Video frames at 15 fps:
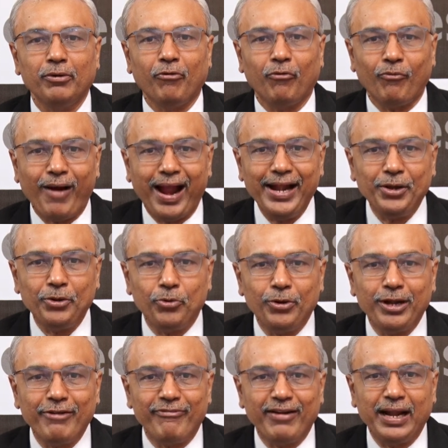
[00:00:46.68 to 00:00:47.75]
white to
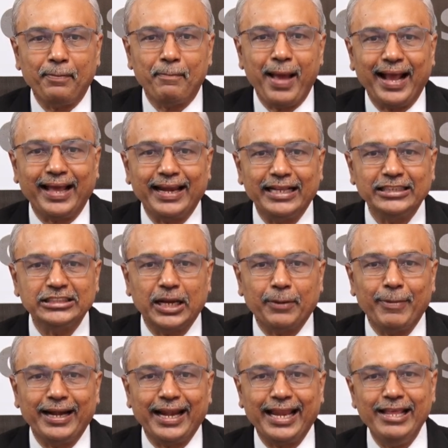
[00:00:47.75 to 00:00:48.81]
defend back rank
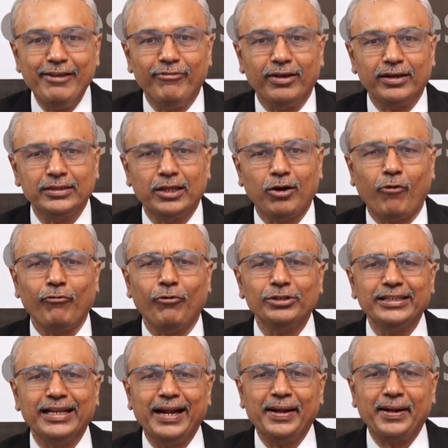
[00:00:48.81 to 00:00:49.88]
checkmate any further. Of course,
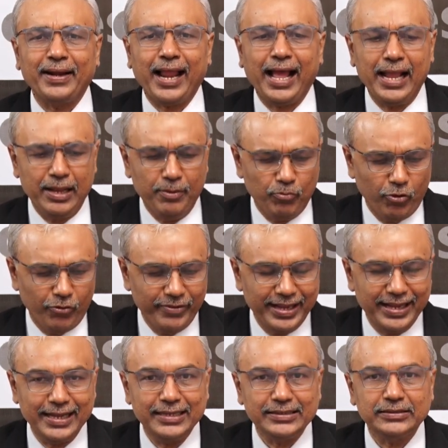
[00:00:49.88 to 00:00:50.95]
he can try moving
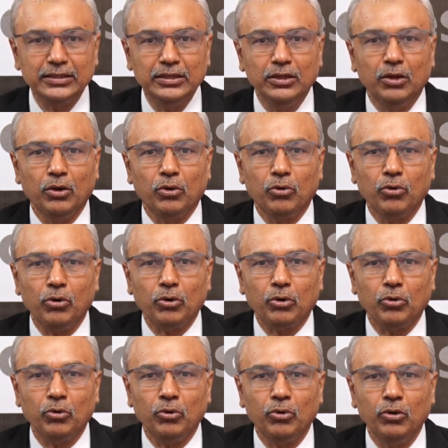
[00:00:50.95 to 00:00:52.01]
his
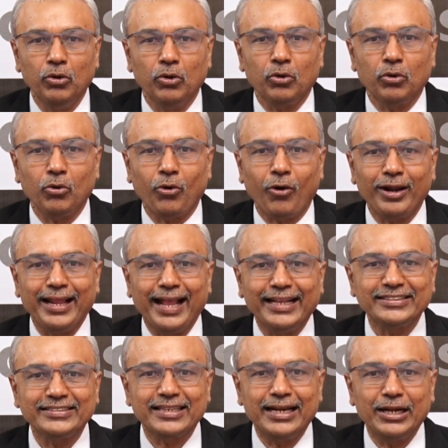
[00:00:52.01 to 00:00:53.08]
rook on
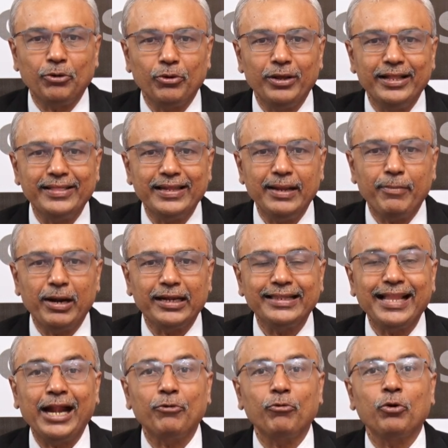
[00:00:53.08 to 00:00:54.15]
h3 to e3, but
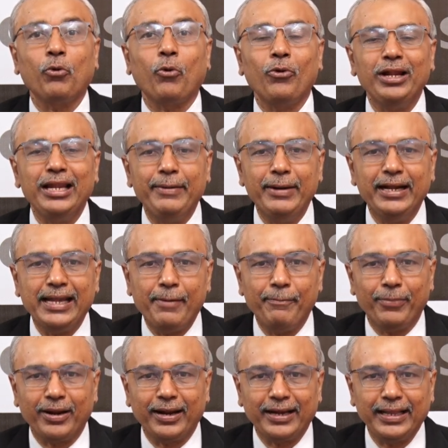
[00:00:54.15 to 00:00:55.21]
that would only be
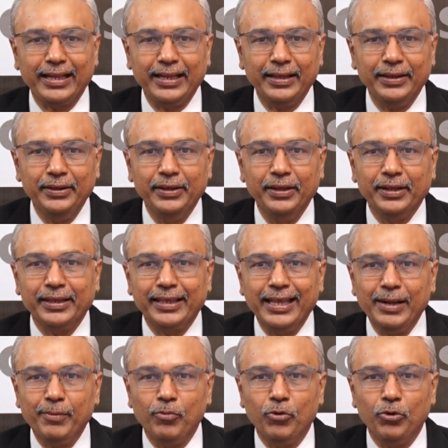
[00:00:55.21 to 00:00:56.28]
temporary.
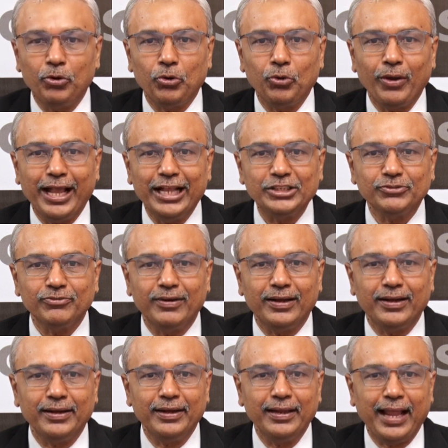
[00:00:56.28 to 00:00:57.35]
King moved to
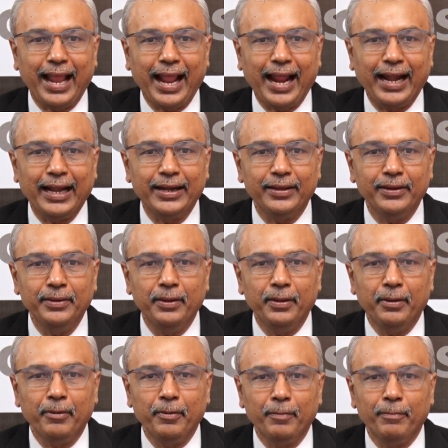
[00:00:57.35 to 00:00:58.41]
h1 and
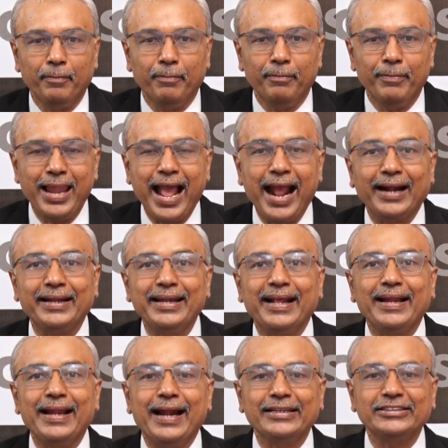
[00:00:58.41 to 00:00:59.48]
black
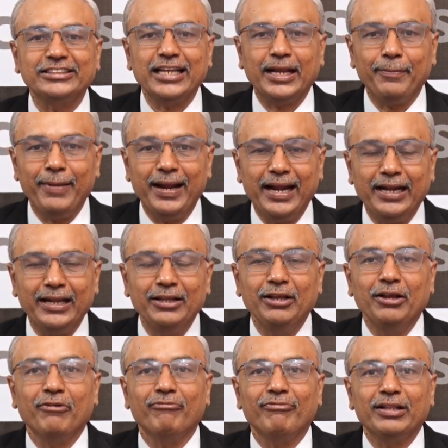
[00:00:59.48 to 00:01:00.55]
declared checkmate
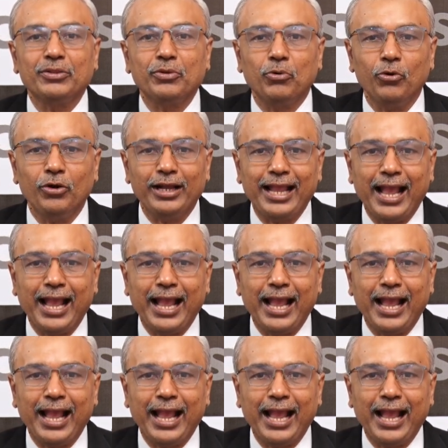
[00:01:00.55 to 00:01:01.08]
with rook